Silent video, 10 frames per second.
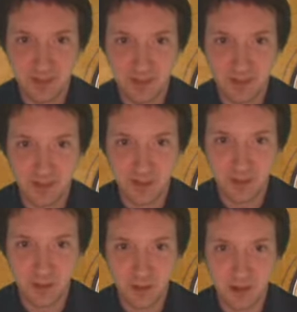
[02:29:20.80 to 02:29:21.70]

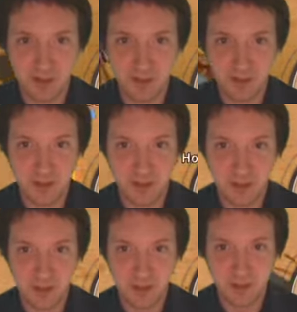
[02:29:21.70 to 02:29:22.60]
Oh, I haven't talked
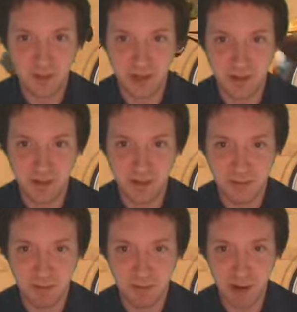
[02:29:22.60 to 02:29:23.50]
to you yet.
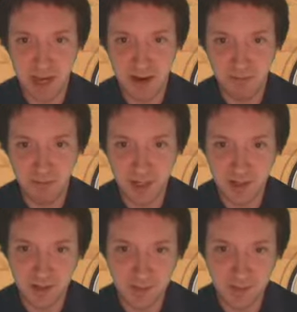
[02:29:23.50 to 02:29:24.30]
Bamna.